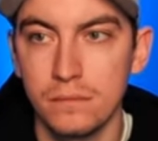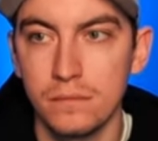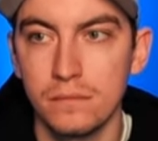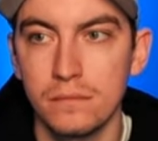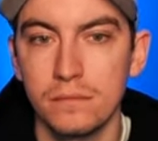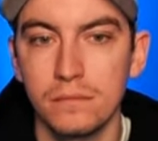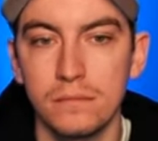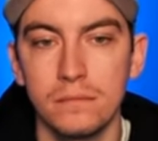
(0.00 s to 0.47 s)

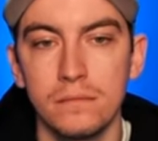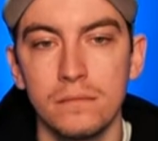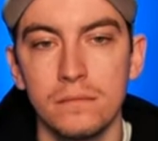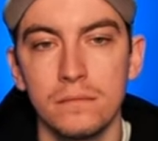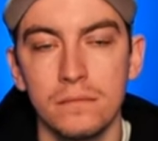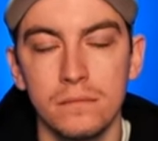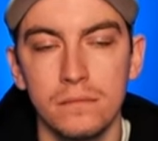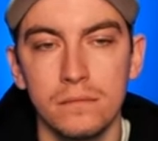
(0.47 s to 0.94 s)

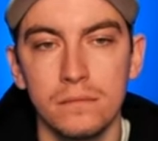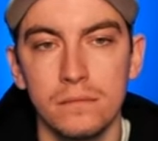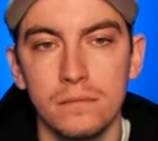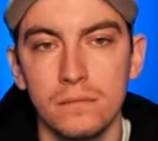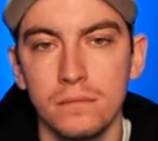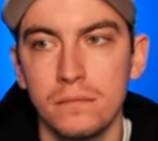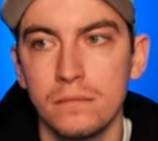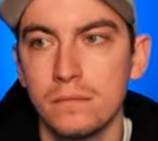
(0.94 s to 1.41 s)

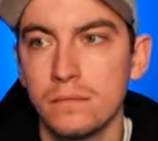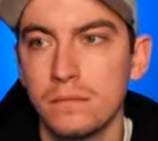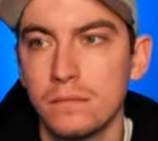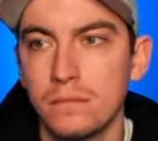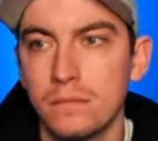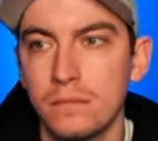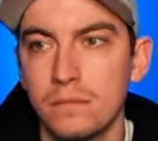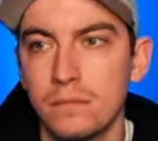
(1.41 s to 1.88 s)

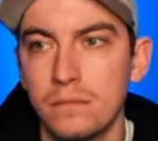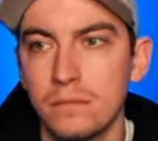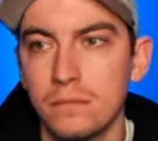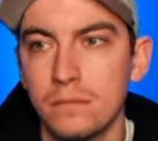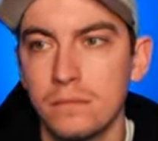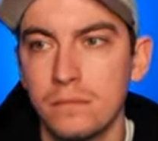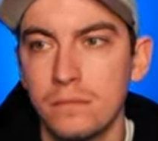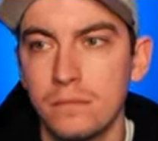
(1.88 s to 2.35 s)

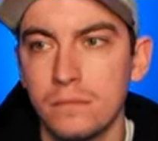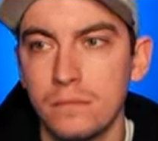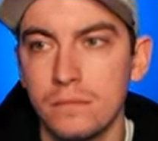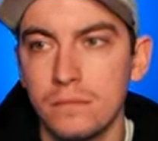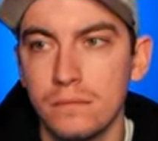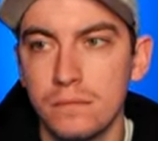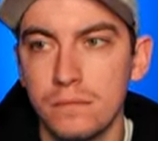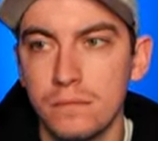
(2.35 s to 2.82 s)

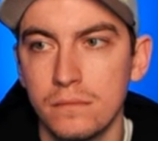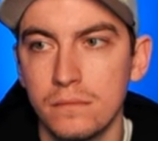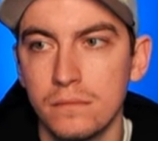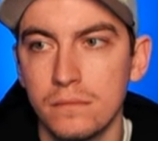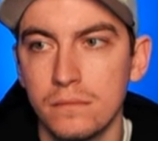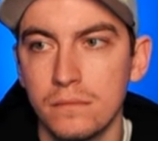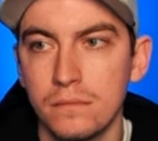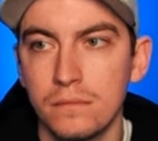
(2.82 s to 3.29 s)

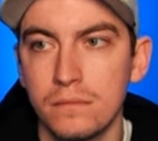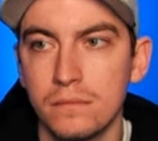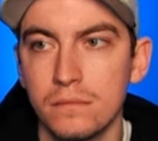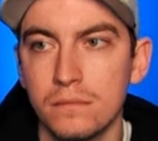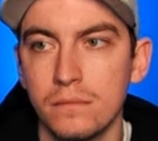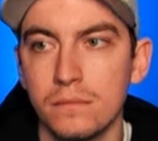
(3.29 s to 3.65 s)
This person isn't speaking.